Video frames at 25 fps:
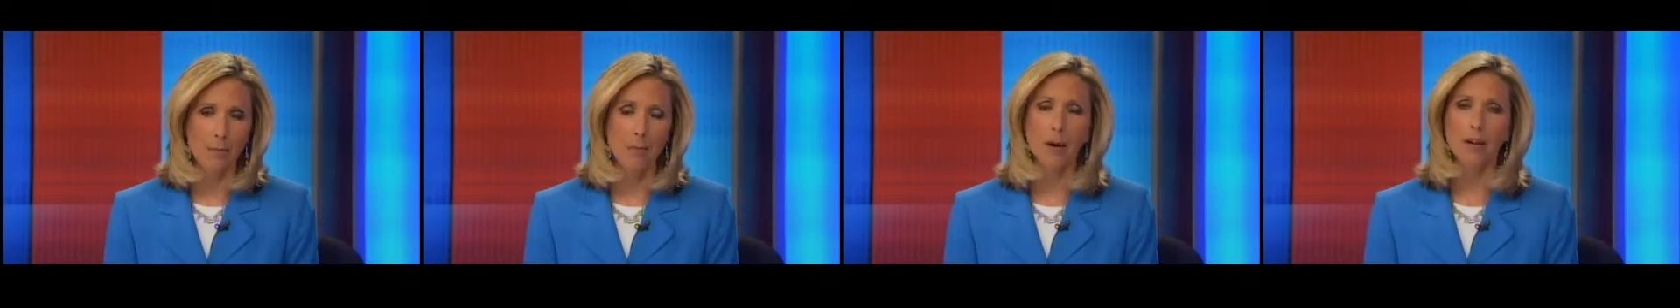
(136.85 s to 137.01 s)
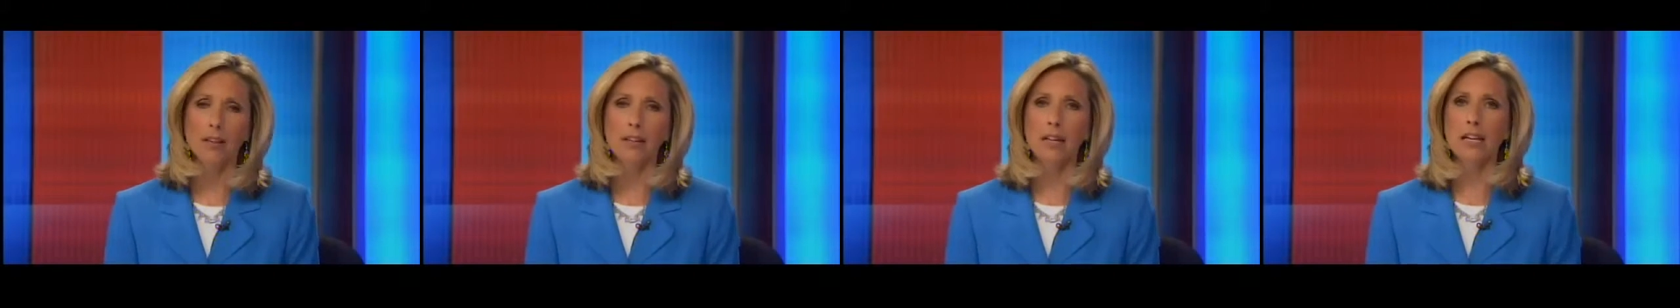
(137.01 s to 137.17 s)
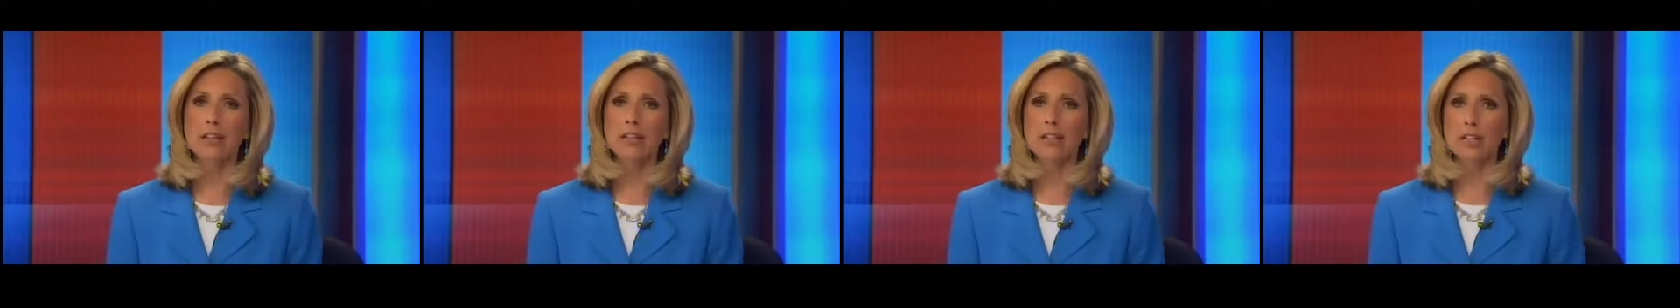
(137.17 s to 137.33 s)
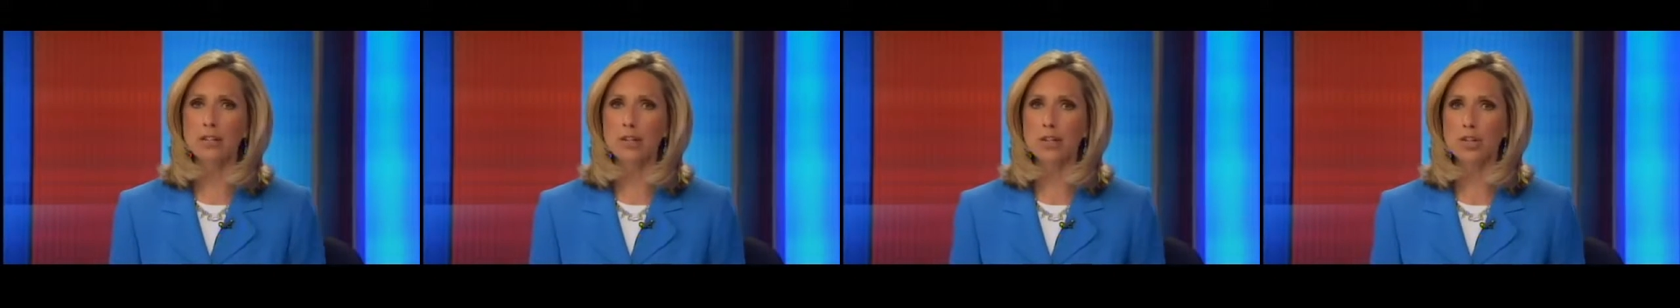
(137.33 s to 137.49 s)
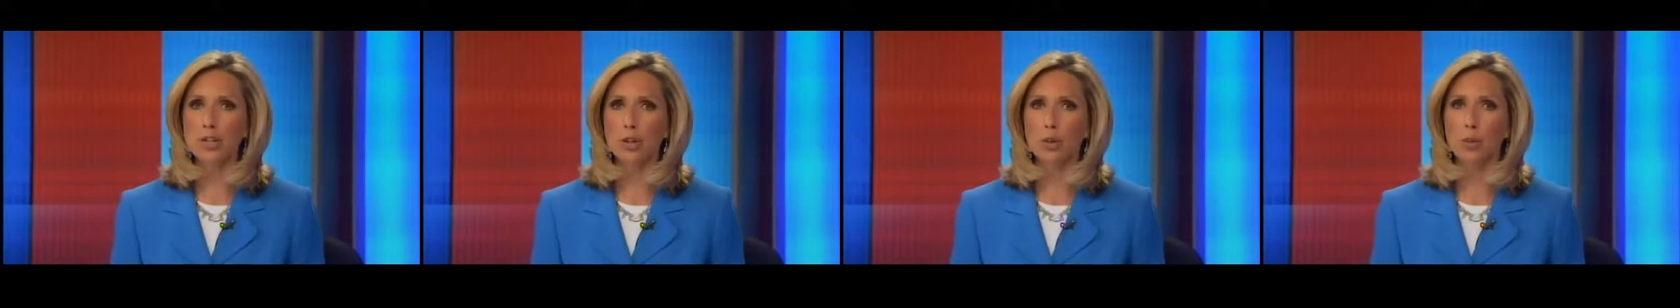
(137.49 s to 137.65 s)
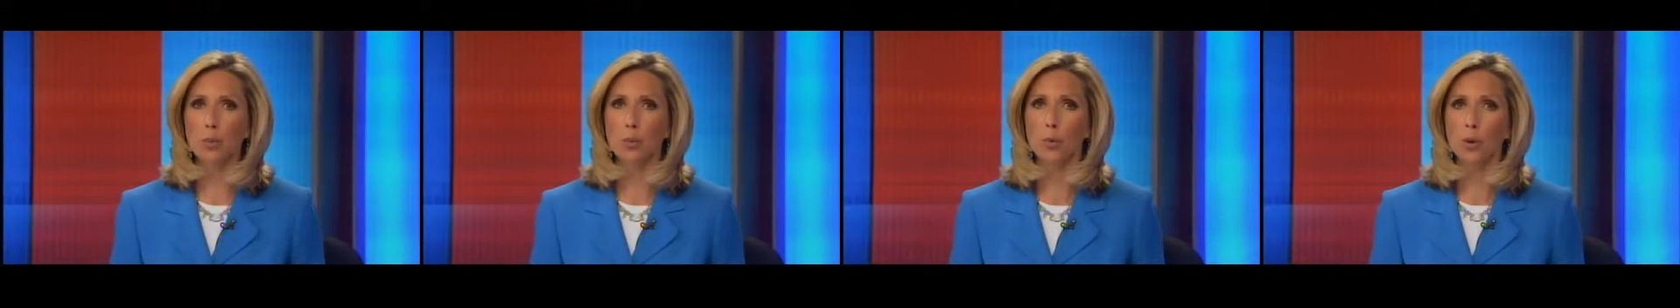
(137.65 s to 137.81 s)
but
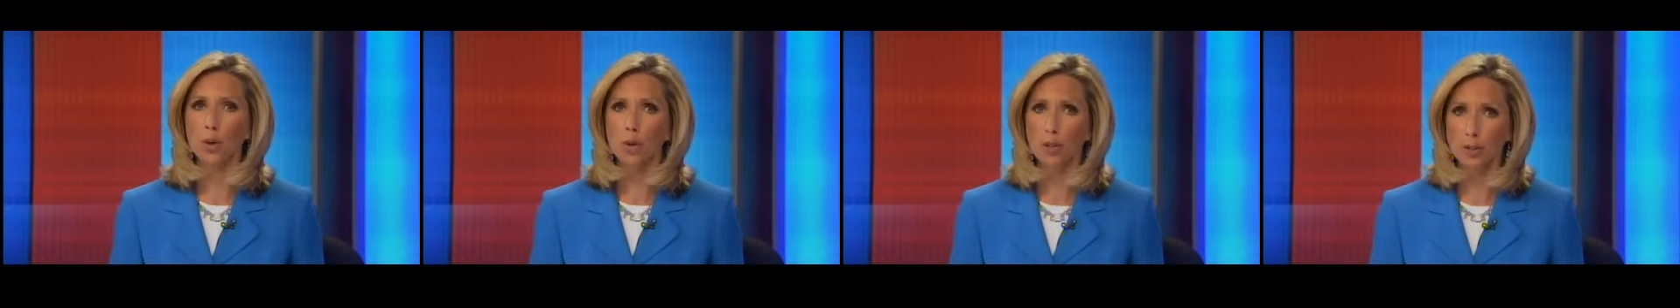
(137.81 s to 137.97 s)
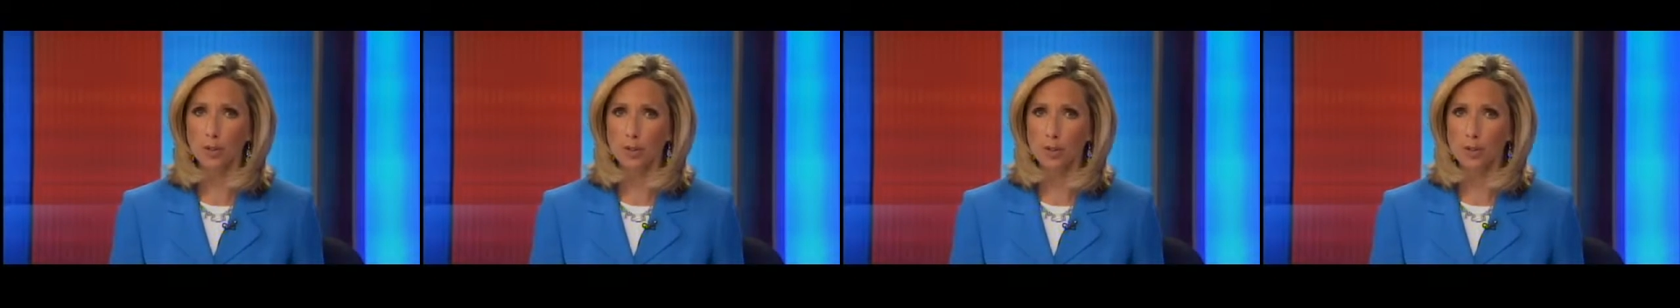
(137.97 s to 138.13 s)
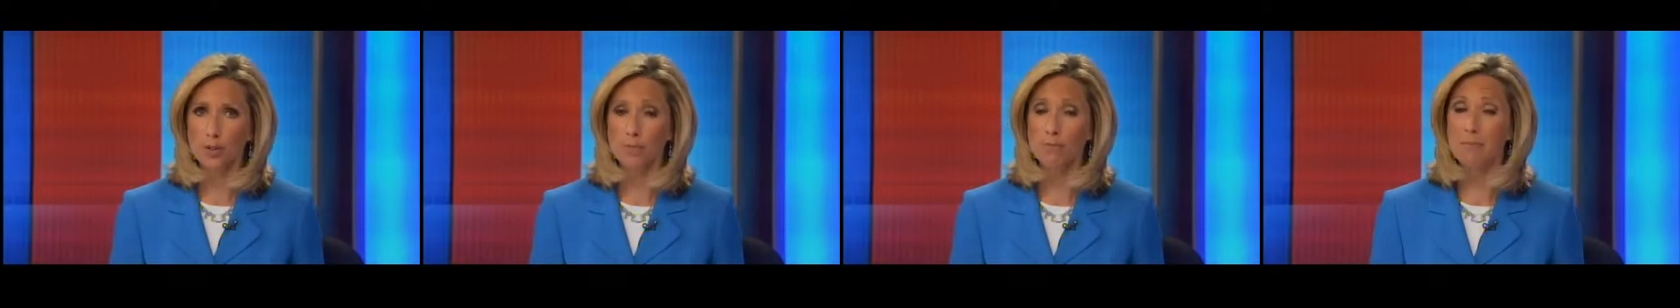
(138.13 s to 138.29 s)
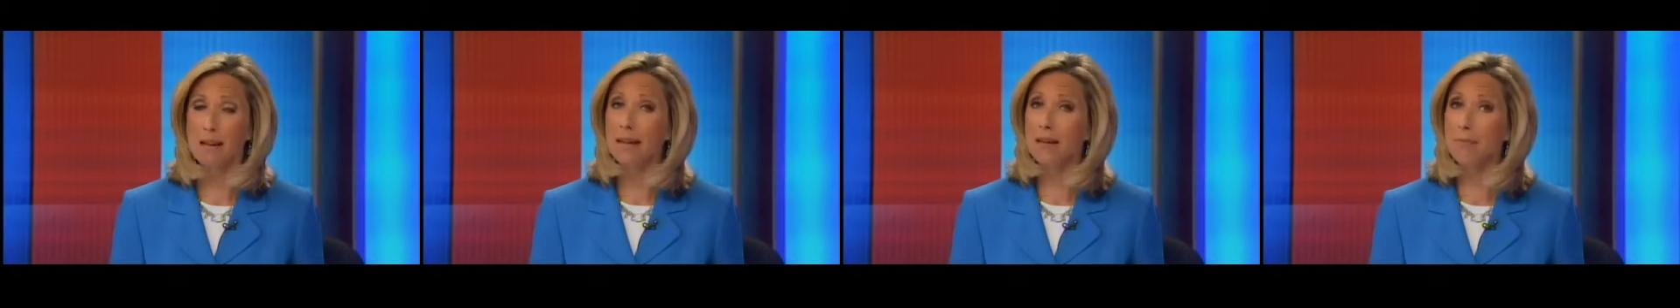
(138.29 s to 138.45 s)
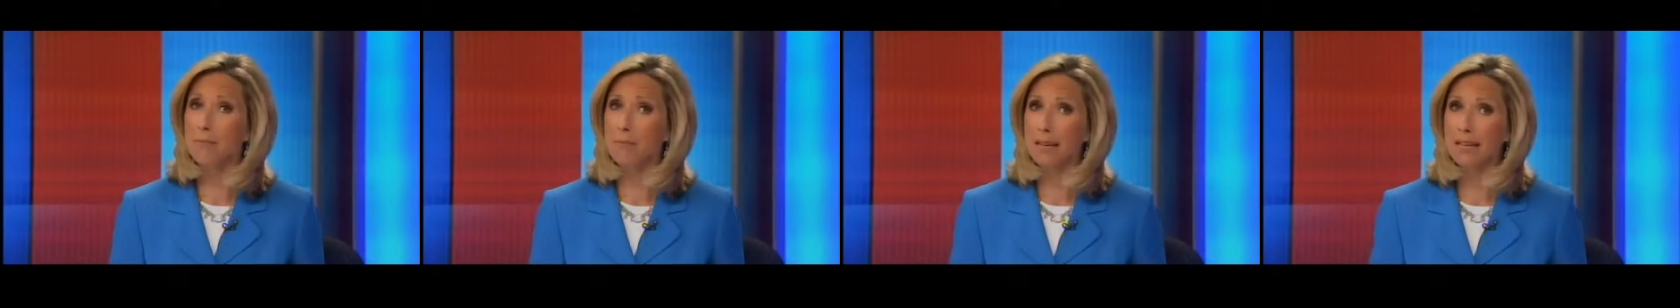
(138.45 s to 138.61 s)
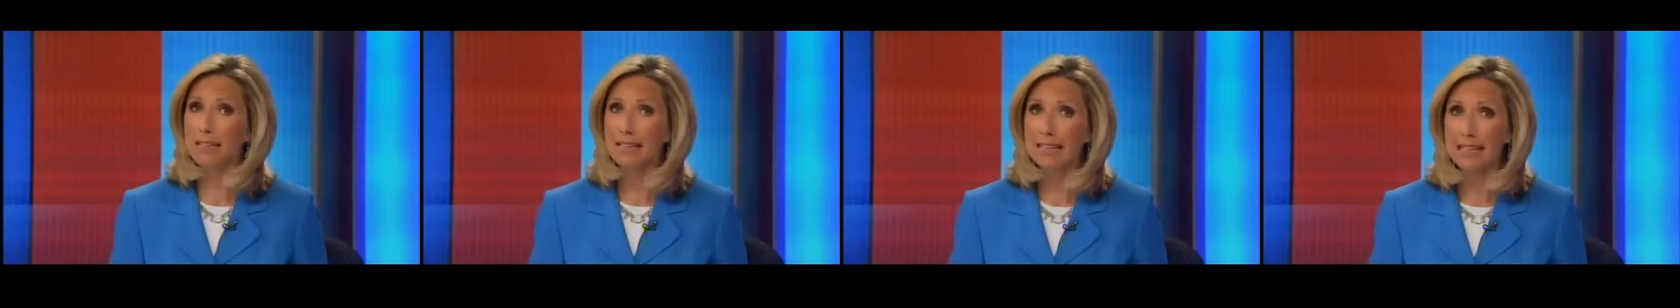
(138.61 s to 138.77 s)
additional workers may
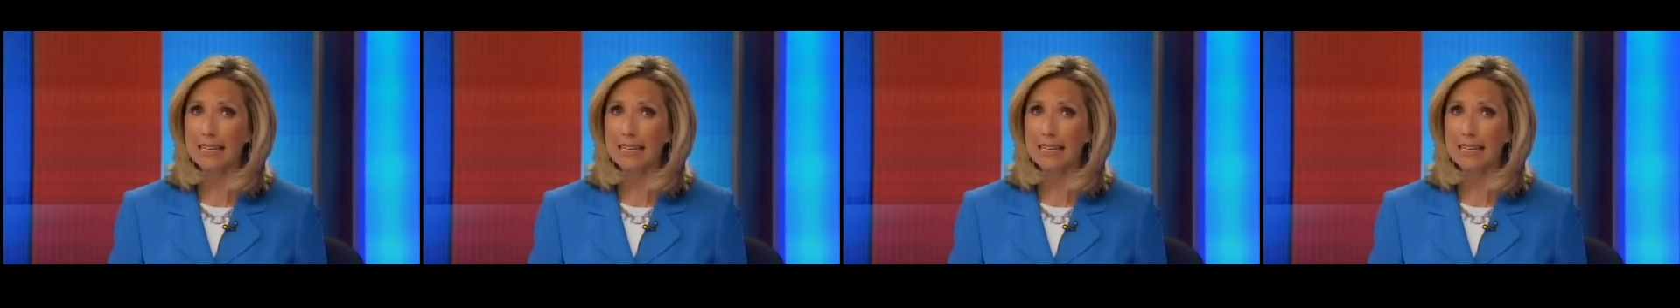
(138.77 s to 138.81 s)
be